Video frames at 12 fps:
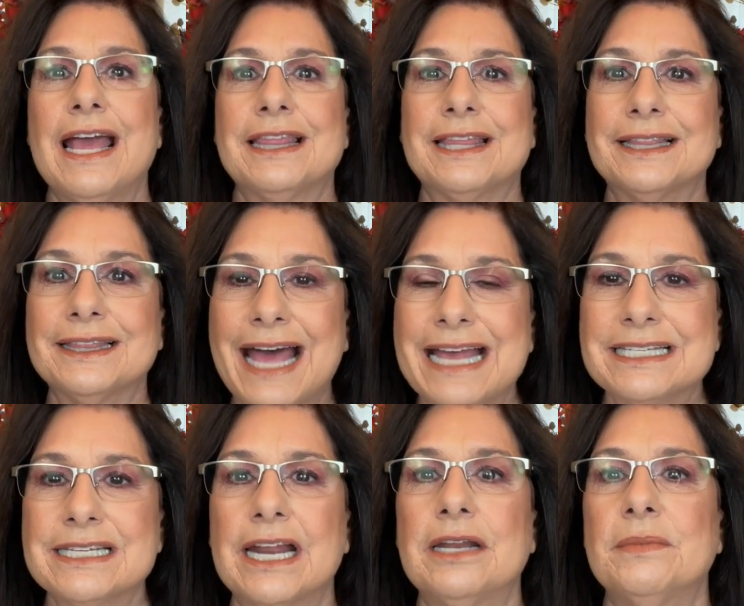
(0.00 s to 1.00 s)
The
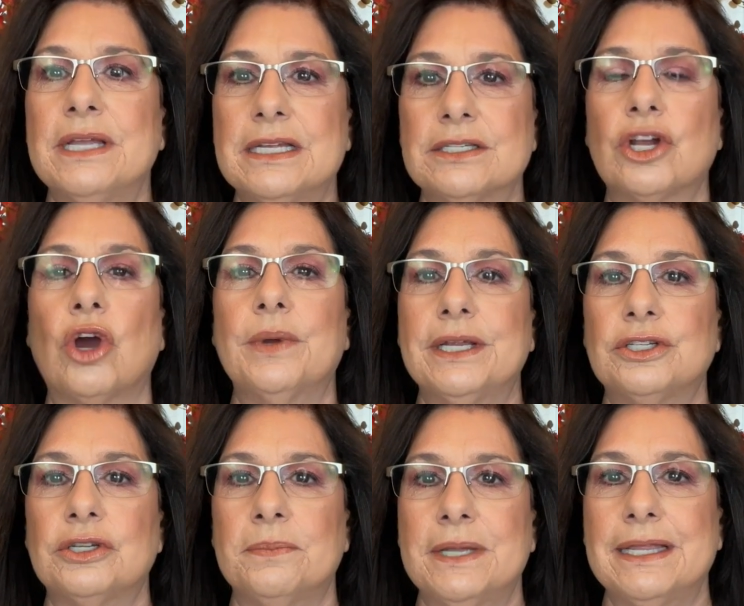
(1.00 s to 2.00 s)
last item is going
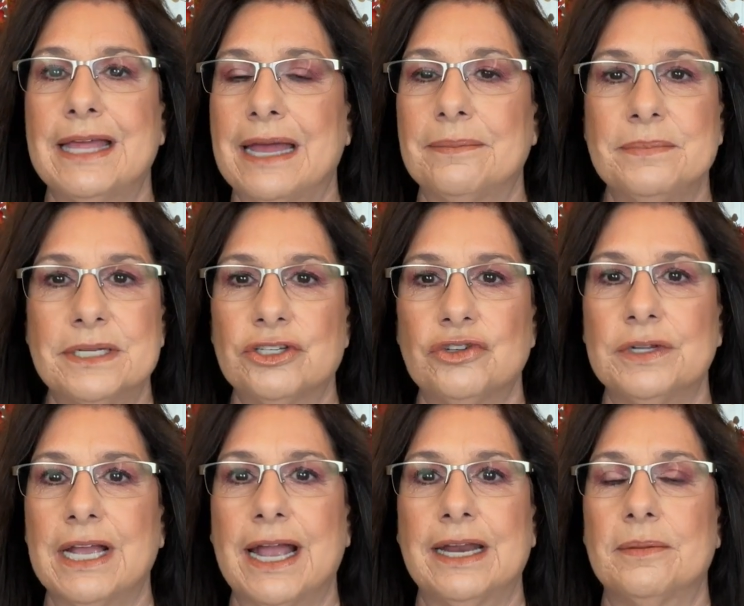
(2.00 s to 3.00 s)
to be that
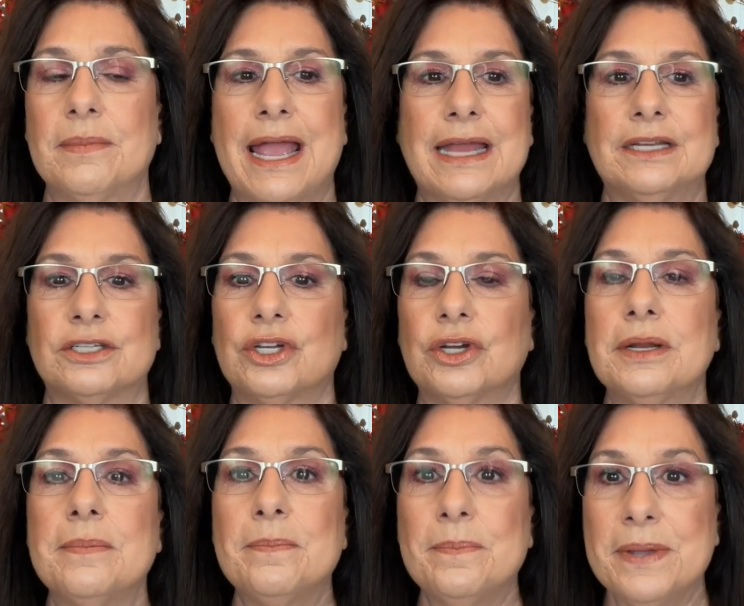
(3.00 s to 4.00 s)
mystery item and it's gonna
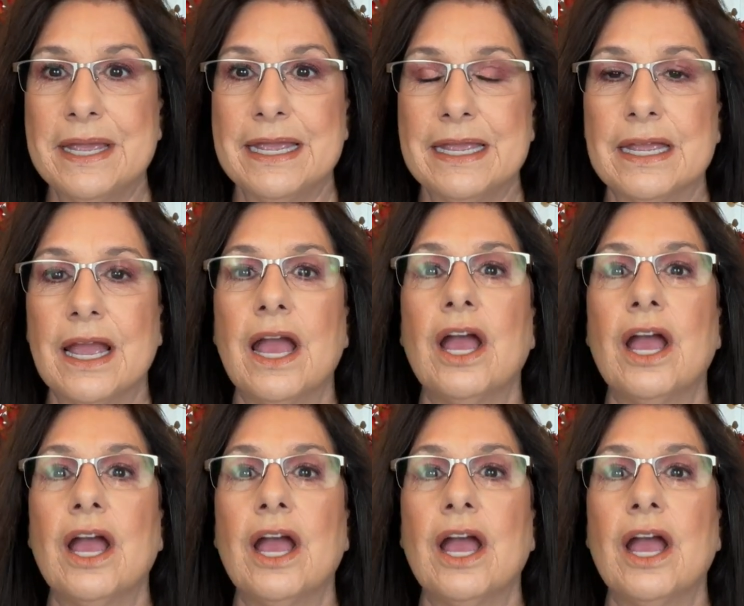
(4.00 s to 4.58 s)
be